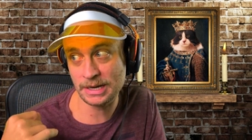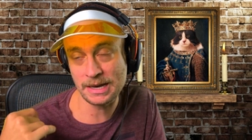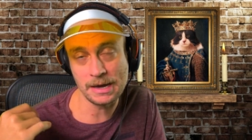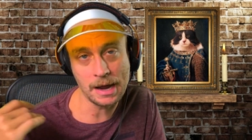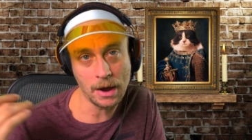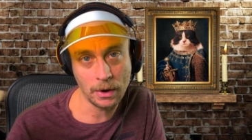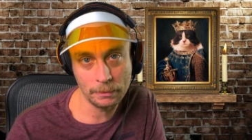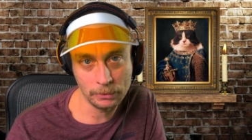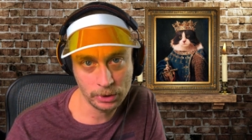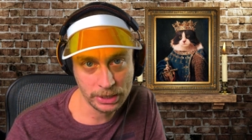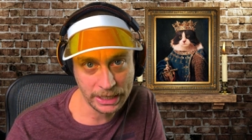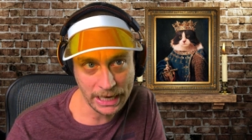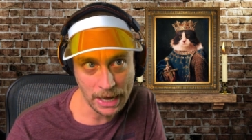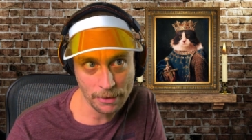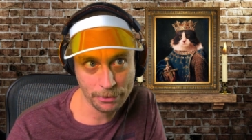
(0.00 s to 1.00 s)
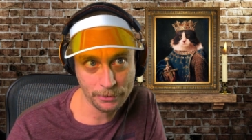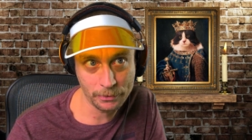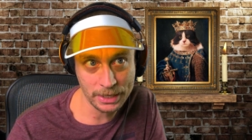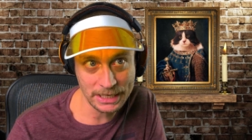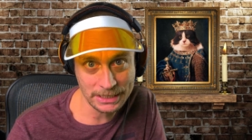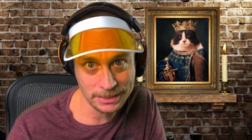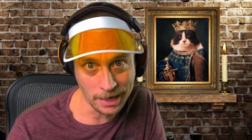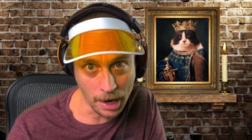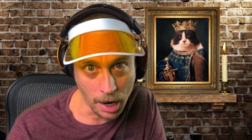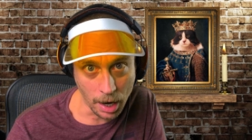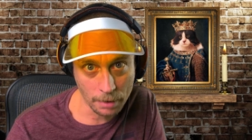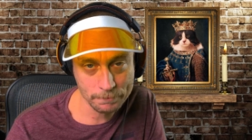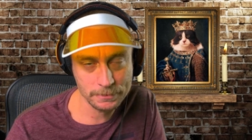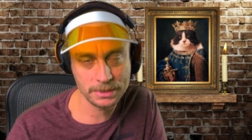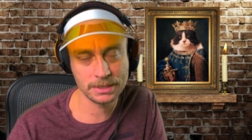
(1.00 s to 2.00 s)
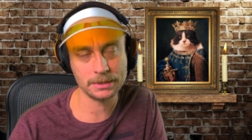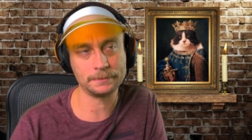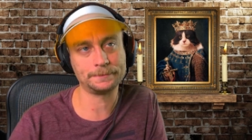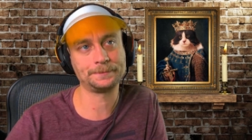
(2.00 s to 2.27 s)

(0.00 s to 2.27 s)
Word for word: Now I'm looking at three DOMs.